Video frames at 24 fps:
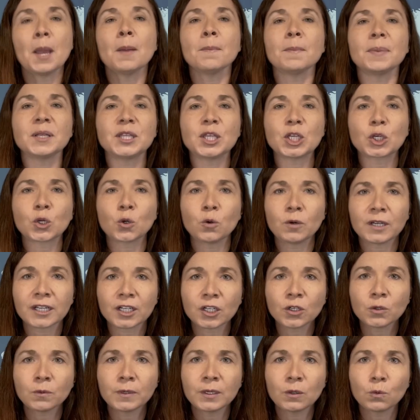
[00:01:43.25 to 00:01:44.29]
But the
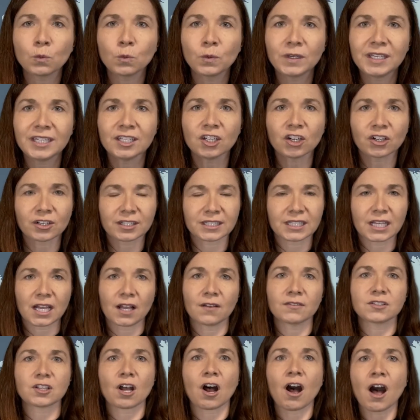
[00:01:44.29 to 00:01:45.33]
quicker we wean
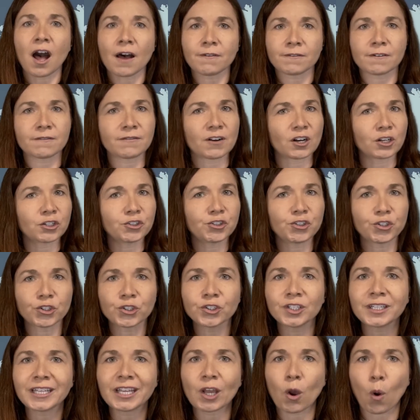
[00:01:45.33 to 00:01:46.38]
ourselves off of our
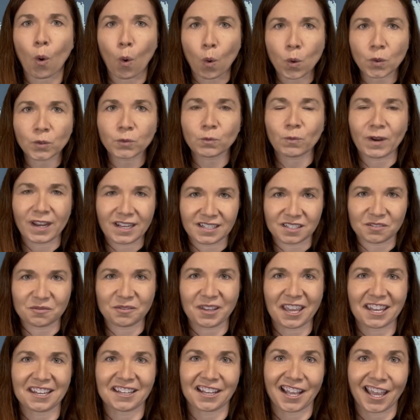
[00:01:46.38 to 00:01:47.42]
dirty old ways of
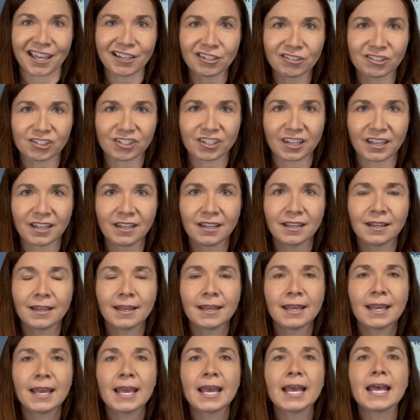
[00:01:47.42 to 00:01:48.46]
getting energy,
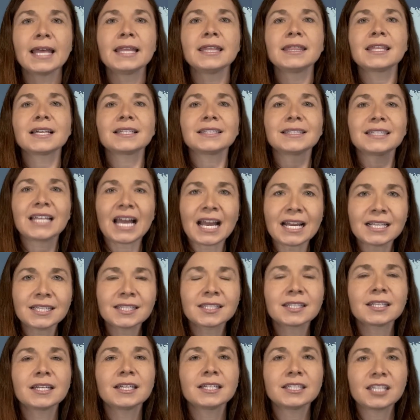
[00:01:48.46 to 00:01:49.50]
the
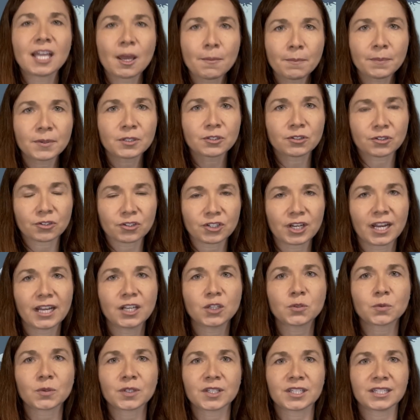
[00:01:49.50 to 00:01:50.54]
less temperature
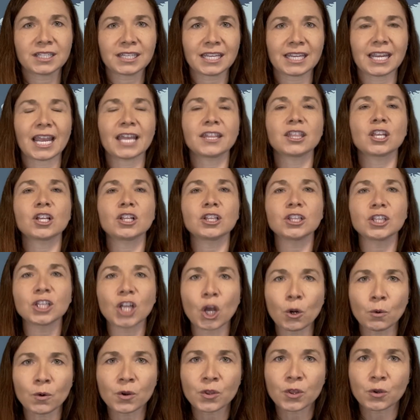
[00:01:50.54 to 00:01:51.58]
change we'll see and the
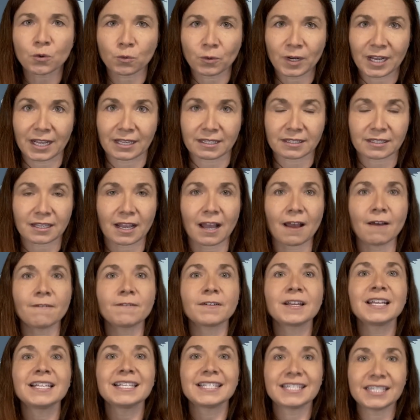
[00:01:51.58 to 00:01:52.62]
lower the risk of
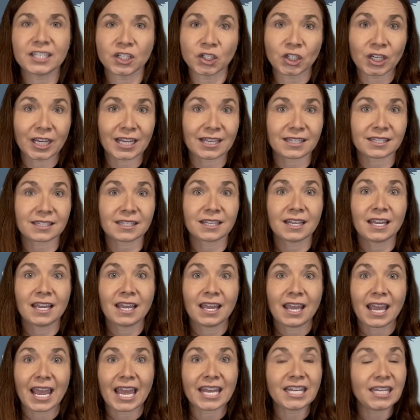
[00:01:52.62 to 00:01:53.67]
serious
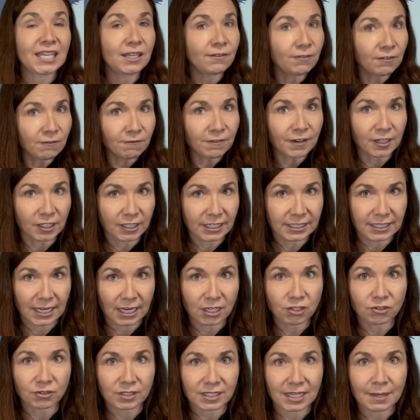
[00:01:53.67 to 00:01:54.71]
and even very
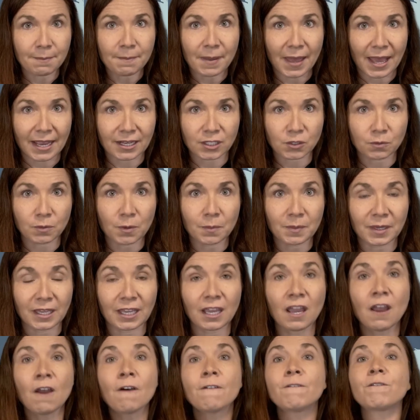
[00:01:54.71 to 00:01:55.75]
dangerous impacts will be
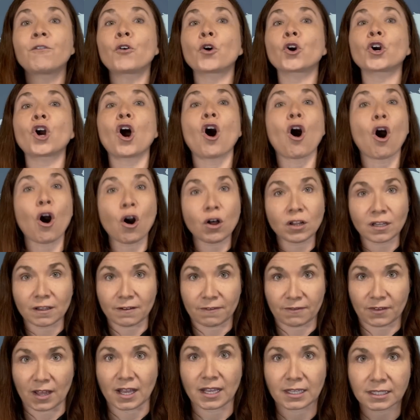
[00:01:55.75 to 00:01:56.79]
for all
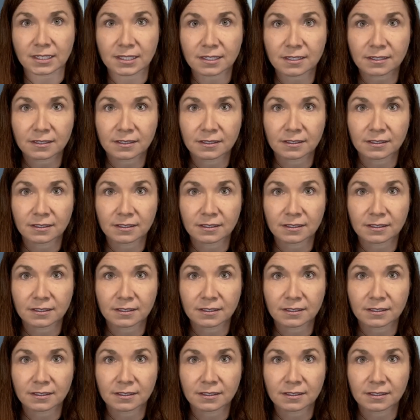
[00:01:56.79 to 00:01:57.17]
of us.